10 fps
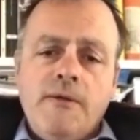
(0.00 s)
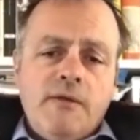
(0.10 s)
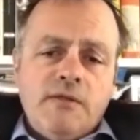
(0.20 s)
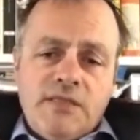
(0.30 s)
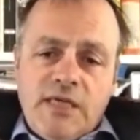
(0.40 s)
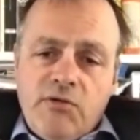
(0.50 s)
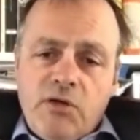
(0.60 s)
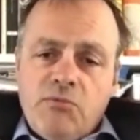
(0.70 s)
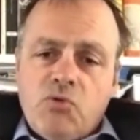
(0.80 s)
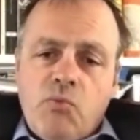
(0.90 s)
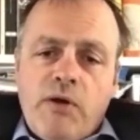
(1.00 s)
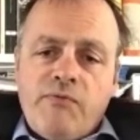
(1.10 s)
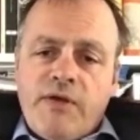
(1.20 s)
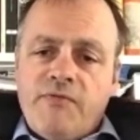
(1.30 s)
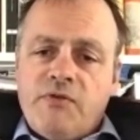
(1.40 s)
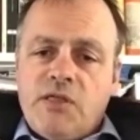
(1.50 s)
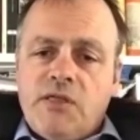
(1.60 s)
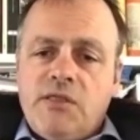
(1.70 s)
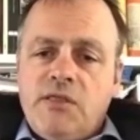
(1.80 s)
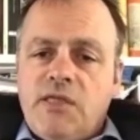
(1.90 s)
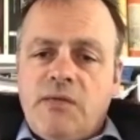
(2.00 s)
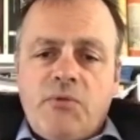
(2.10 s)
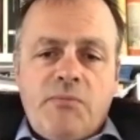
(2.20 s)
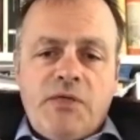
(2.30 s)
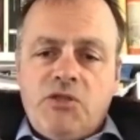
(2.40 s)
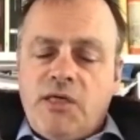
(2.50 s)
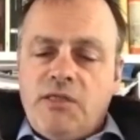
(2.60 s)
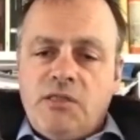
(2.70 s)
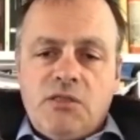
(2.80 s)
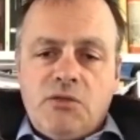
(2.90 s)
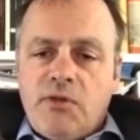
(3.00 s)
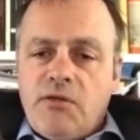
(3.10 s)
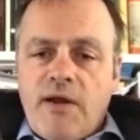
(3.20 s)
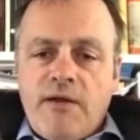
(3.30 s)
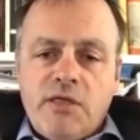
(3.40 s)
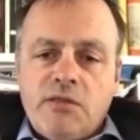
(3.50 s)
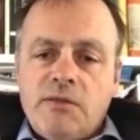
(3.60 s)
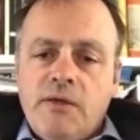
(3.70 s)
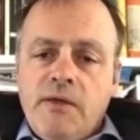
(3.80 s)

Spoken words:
tea rooms or welfare facilities and they might be adjacent to other areas?